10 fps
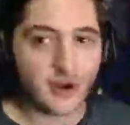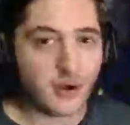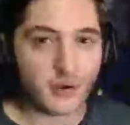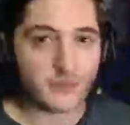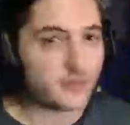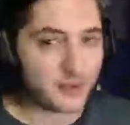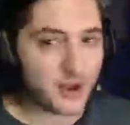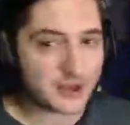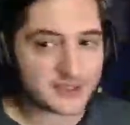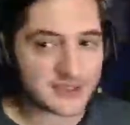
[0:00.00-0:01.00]
All of the
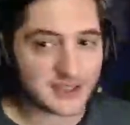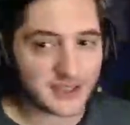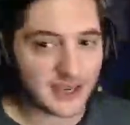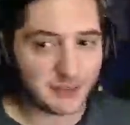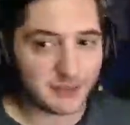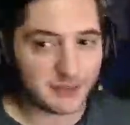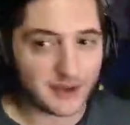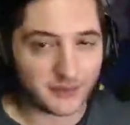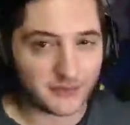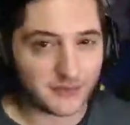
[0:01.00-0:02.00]
bosses in the game can be
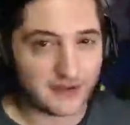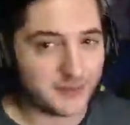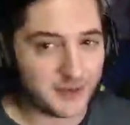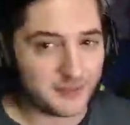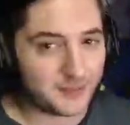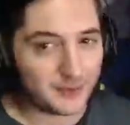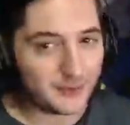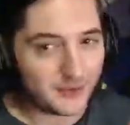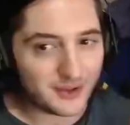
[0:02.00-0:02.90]
done with 5 people.